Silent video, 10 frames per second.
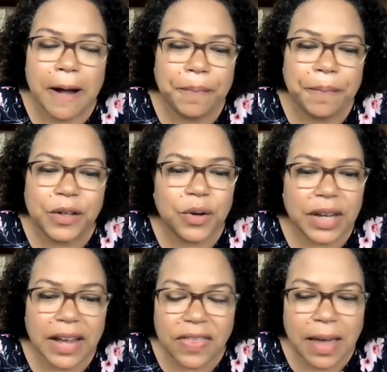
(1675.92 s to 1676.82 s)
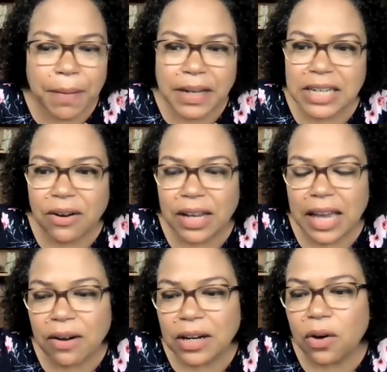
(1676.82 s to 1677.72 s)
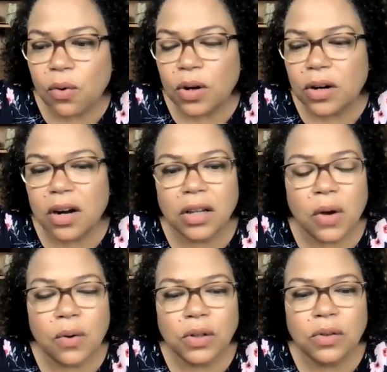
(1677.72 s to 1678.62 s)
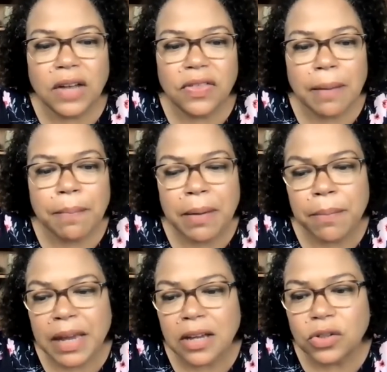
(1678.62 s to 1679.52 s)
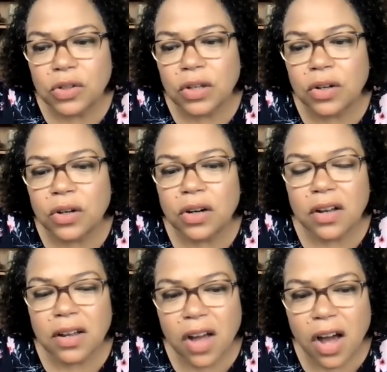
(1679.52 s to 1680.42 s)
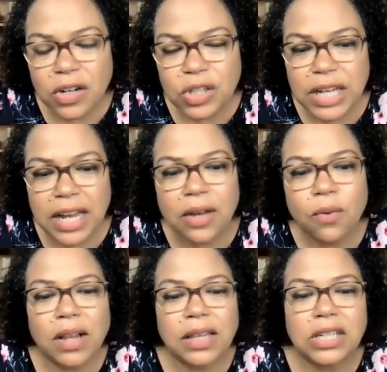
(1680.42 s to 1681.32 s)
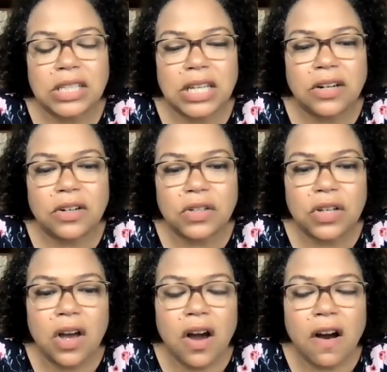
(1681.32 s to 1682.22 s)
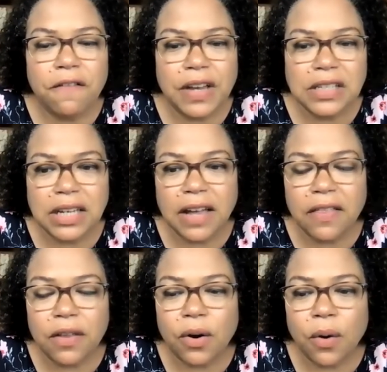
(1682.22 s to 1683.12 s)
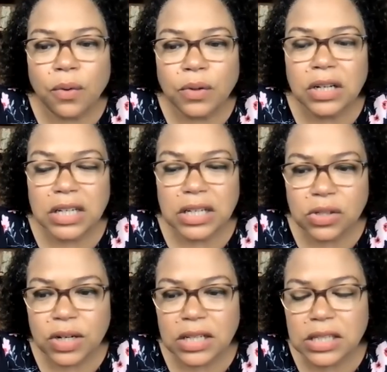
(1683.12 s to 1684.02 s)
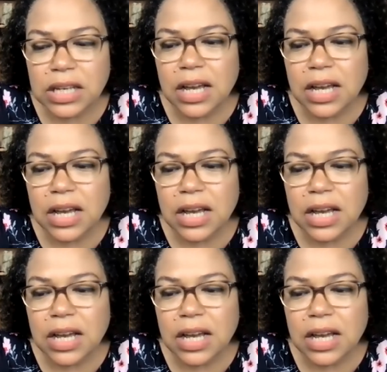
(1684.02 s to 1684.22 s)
You don't get that by shouting out in a corner alone. You get that by making sure that you're understanding what legislators are facing in their own districts